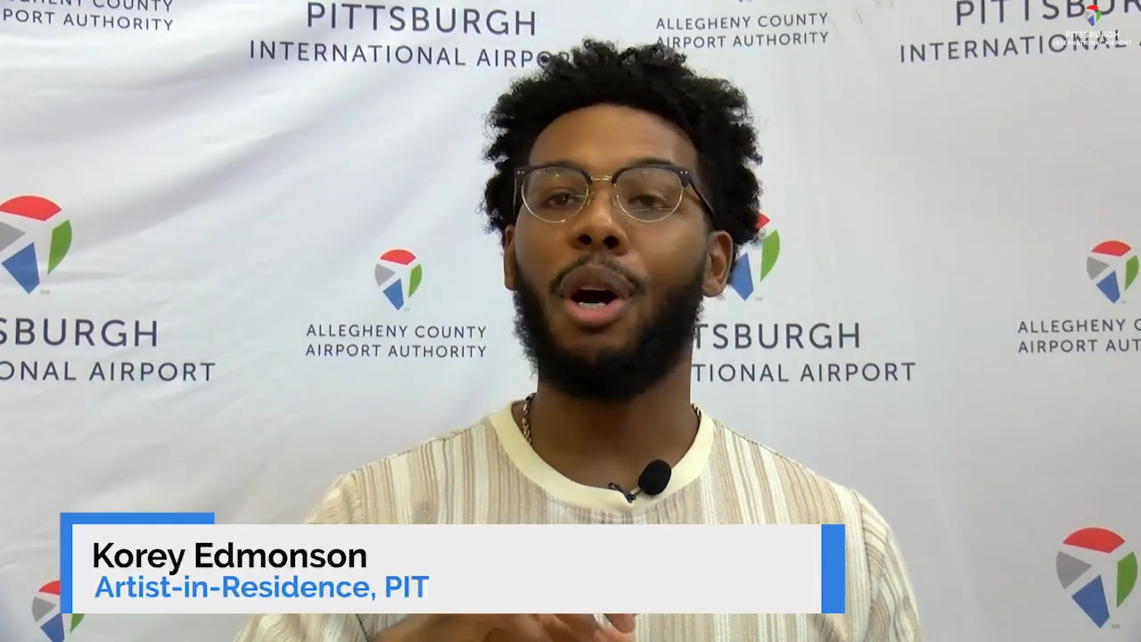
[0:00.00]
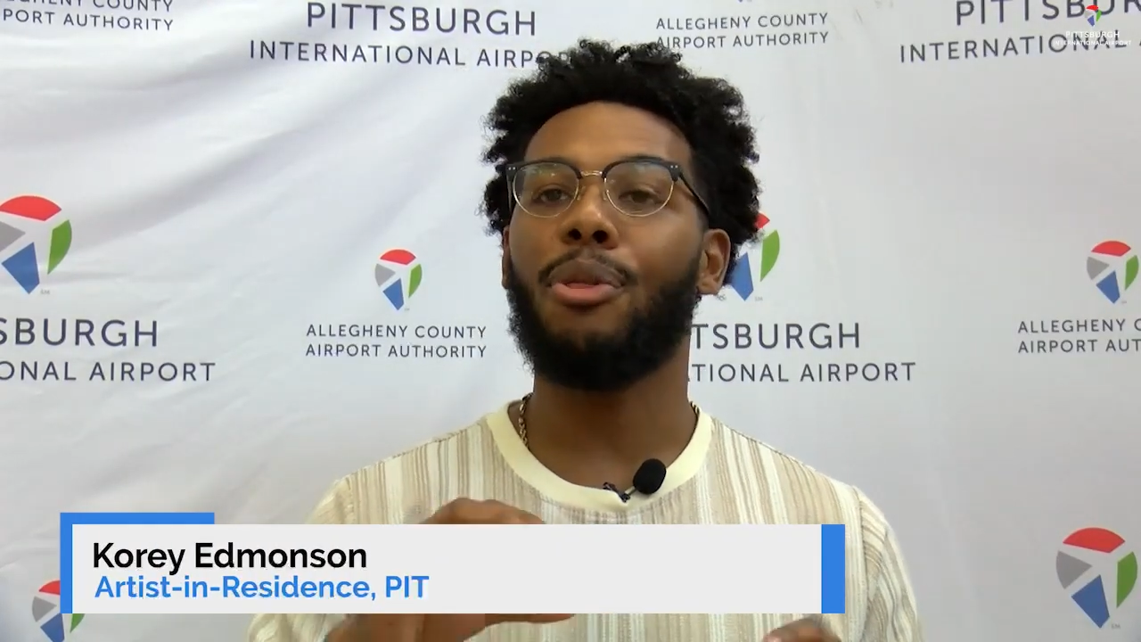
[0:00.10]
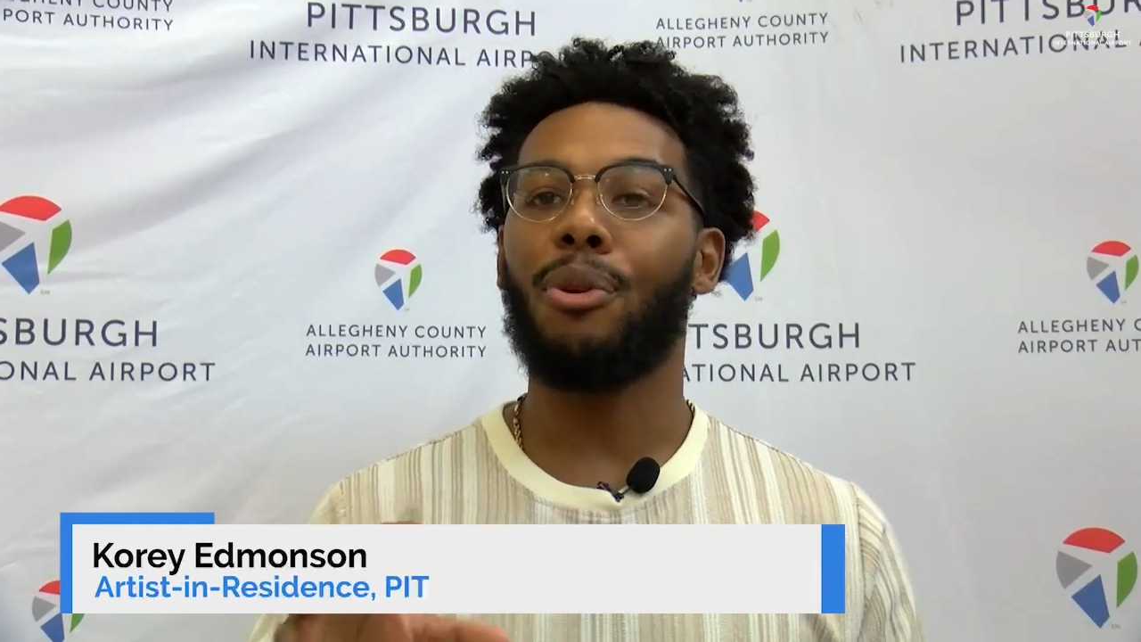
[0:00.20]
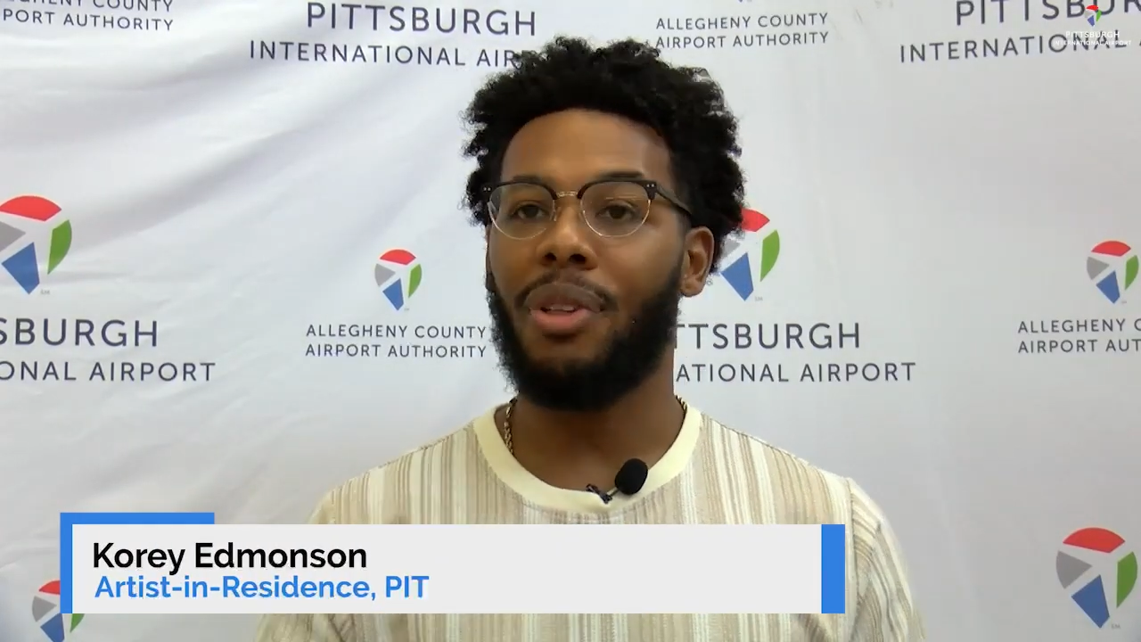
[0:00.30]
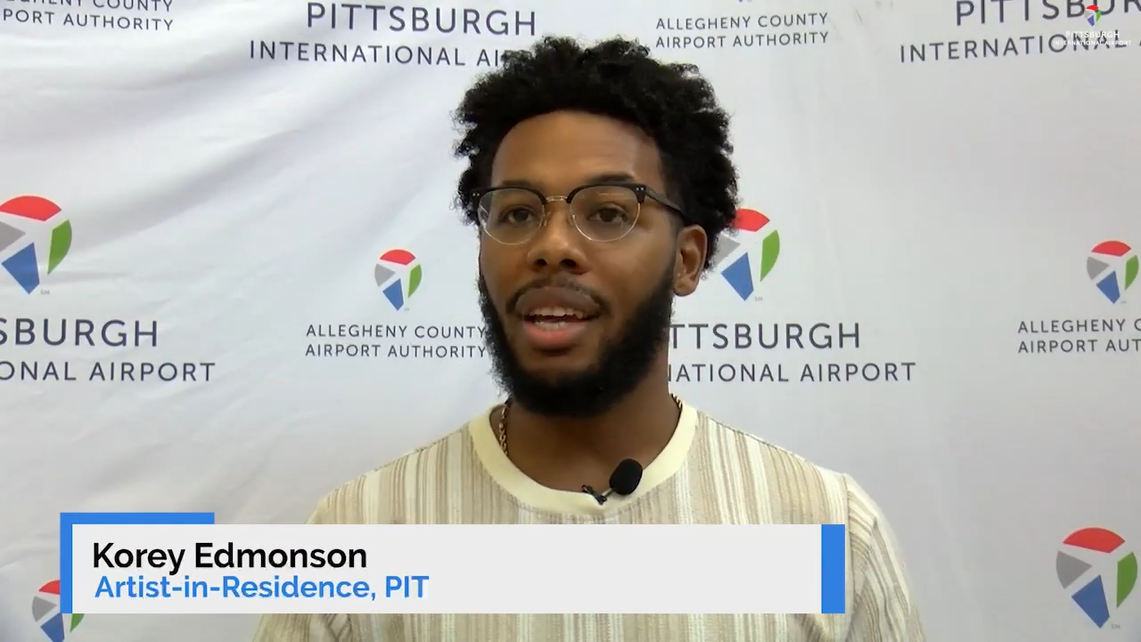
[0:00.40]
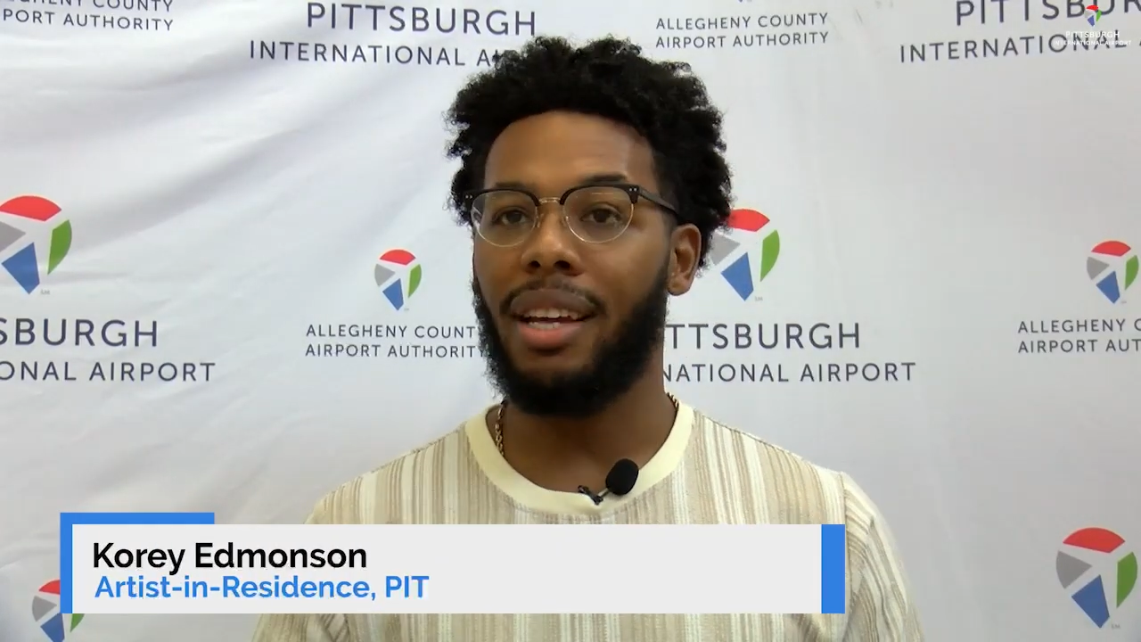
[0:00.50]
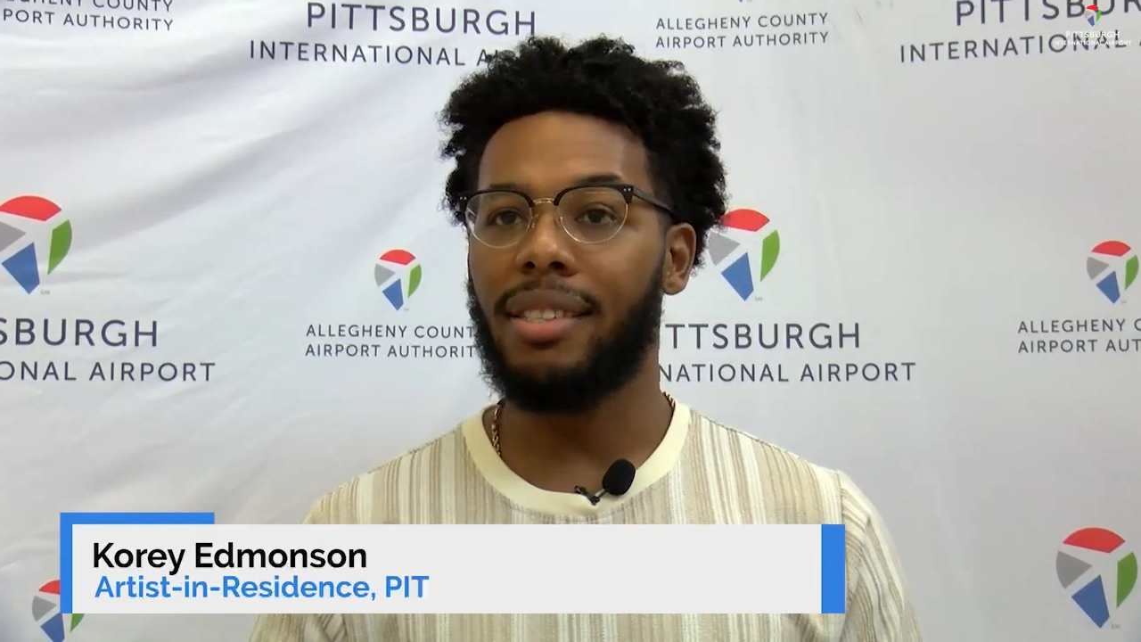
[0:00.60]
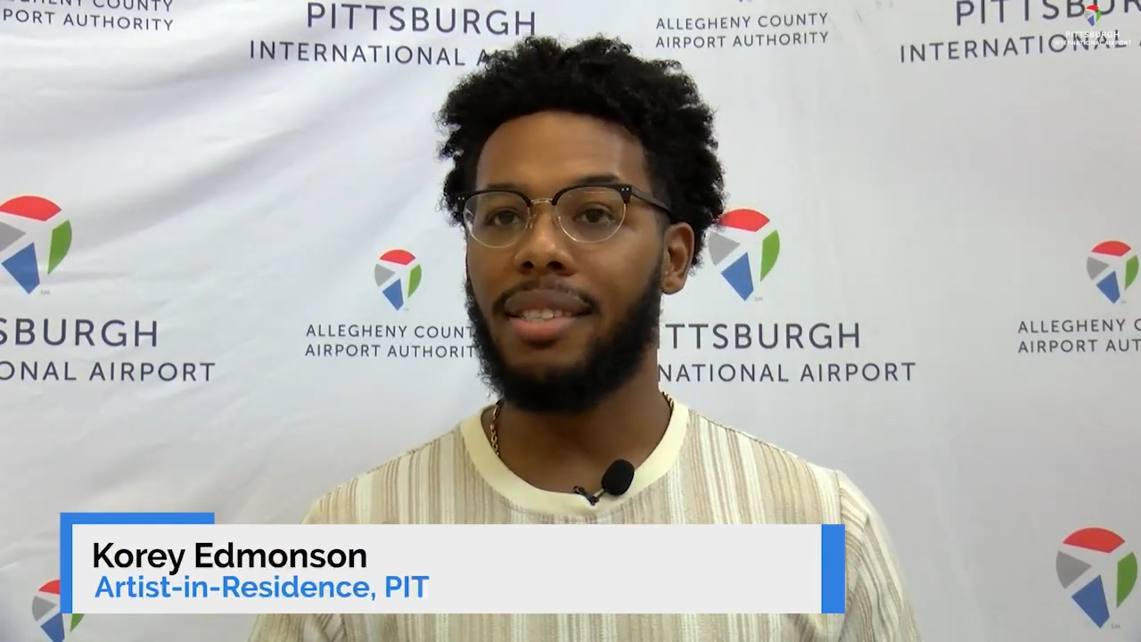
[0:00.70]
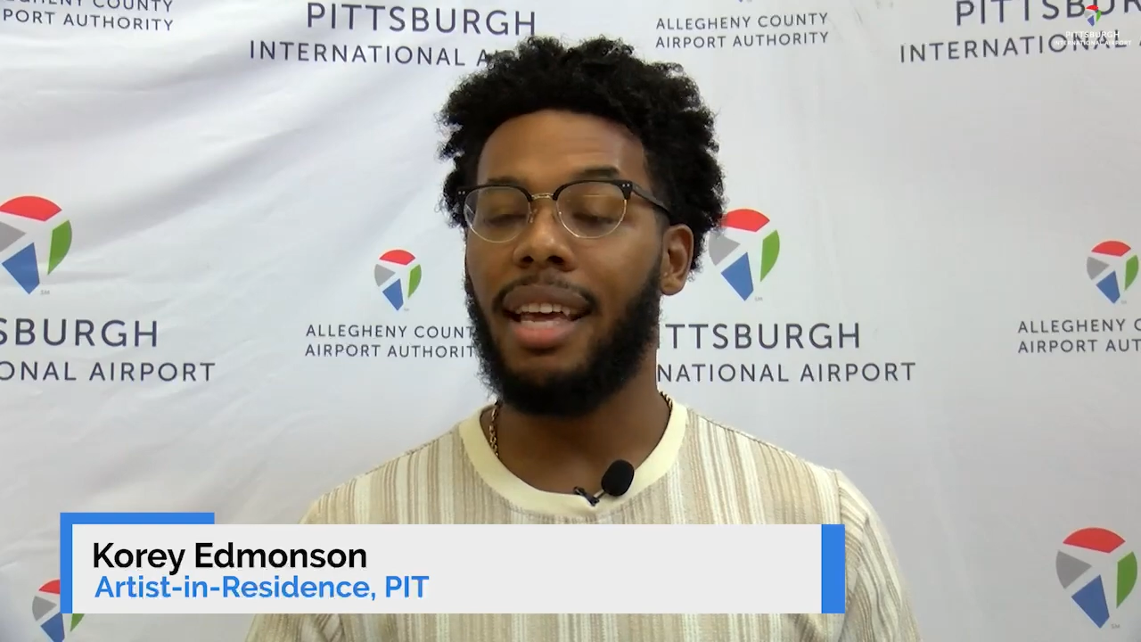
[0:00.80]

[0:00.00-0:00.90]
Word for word: go through things